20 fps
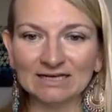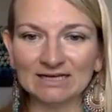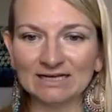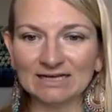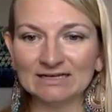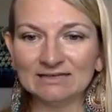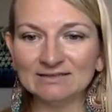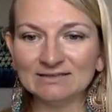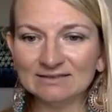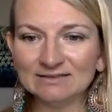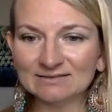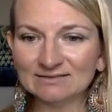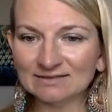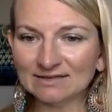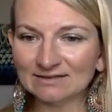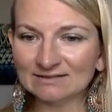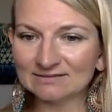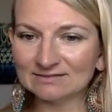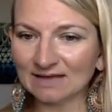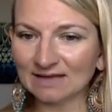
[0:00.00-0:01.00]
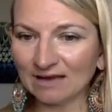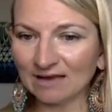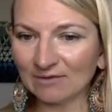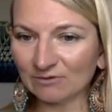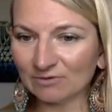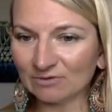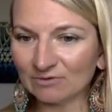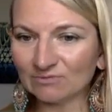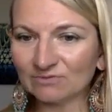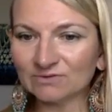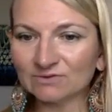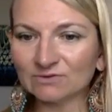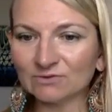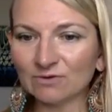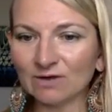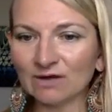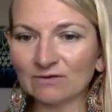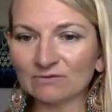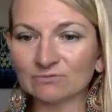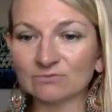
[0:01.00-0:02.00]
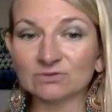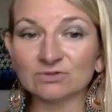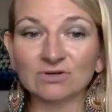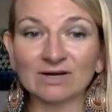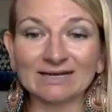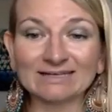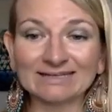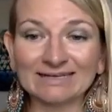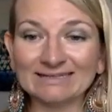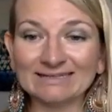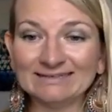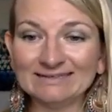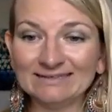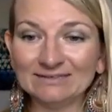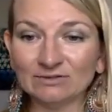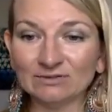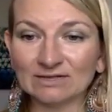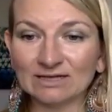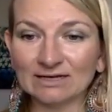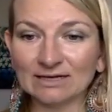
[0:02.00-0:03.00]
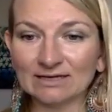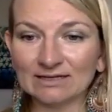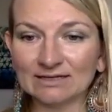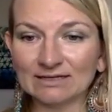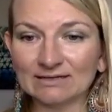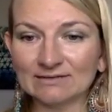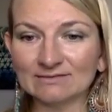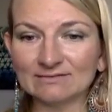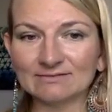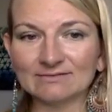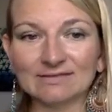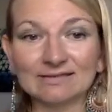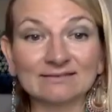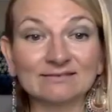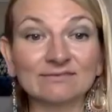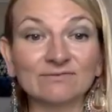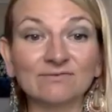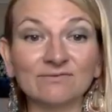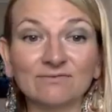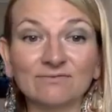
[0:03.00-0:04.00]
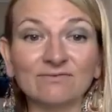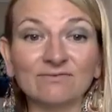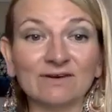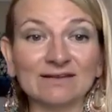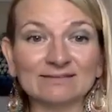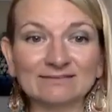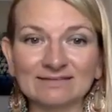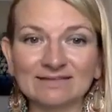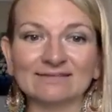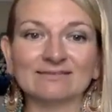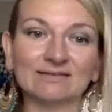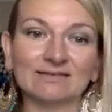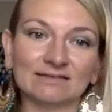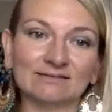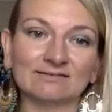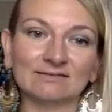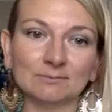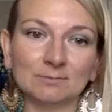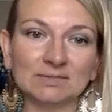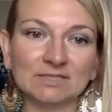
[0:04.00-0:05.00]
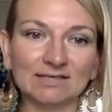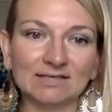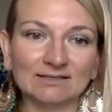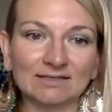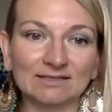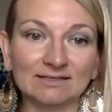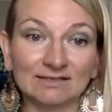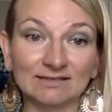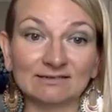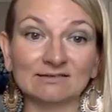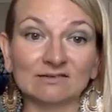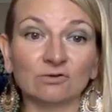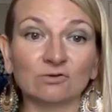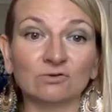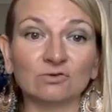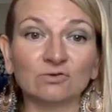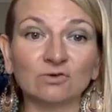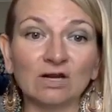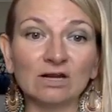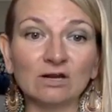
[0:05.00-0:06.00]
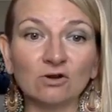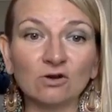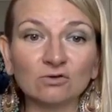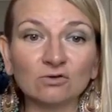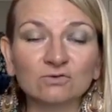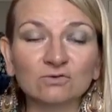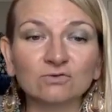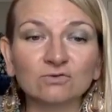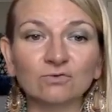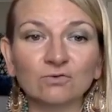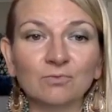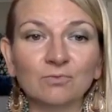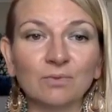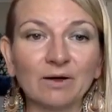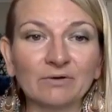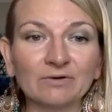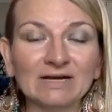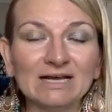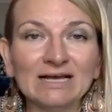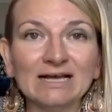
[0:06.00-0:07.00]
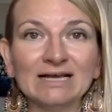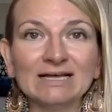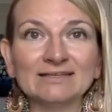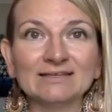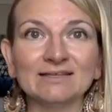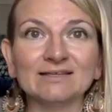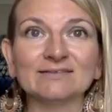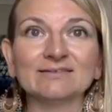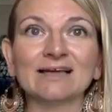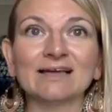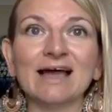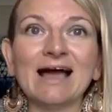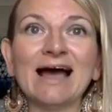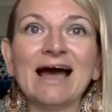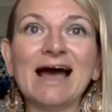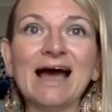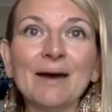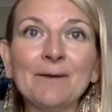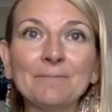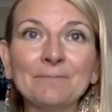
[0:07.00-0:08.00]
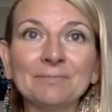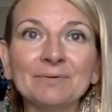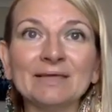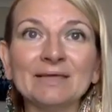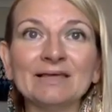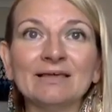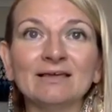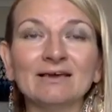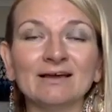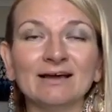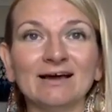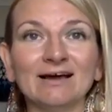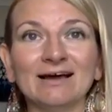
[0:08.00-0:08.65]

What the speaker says: And Lily says, I would love to know how to attract ideal clients. That's a fantastic subject, and it's got a lot to do about this happy